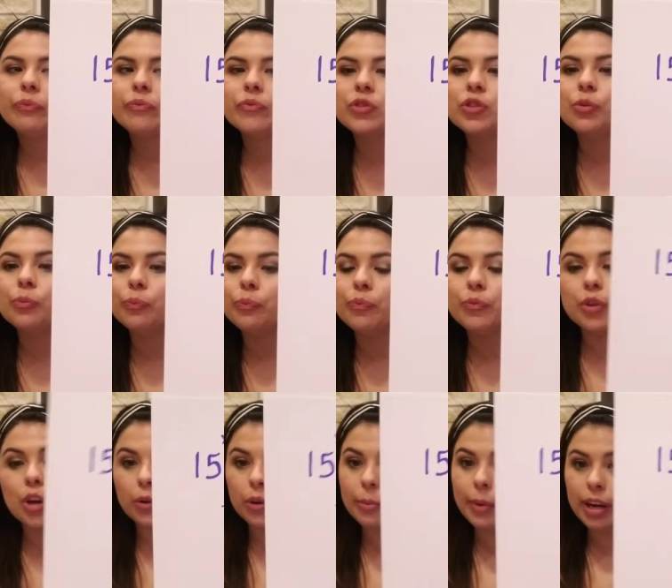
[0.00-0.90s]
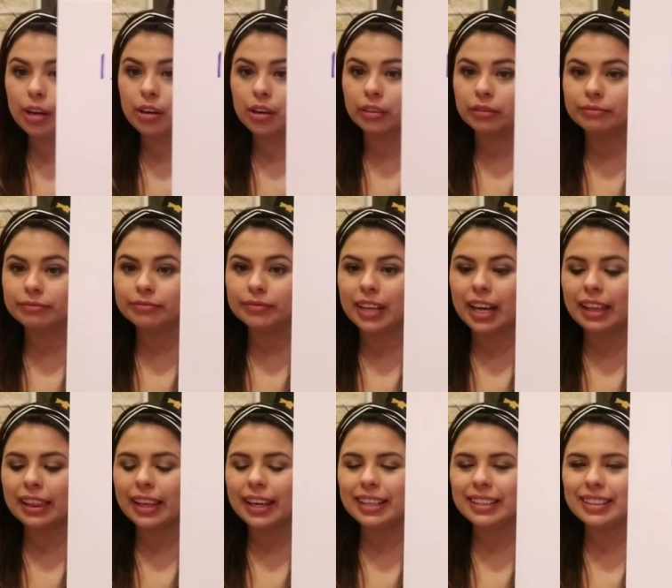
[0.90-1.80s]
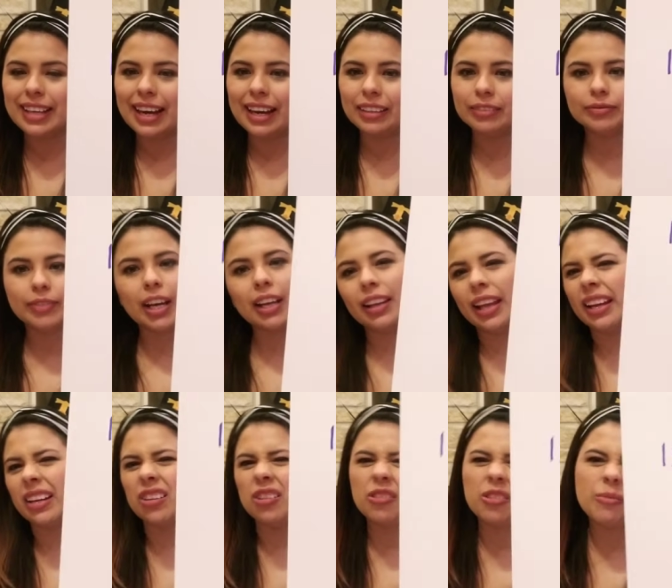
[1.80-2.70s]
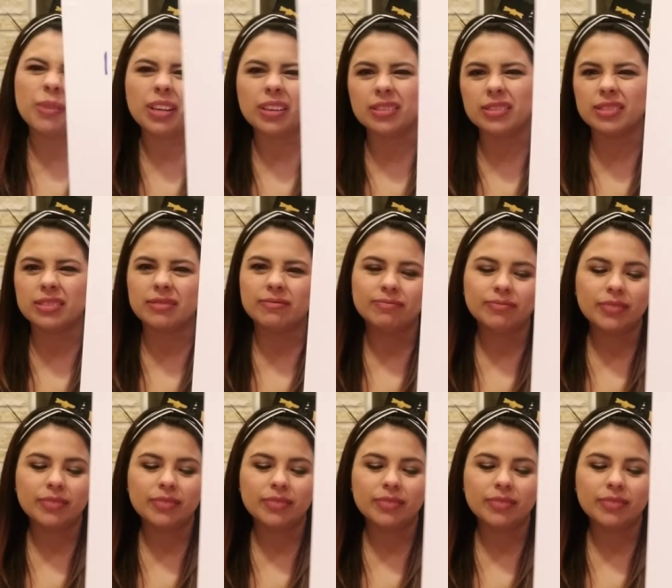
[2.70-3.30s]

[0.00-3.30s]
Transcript: So no remainder. I like that. I like no remainders.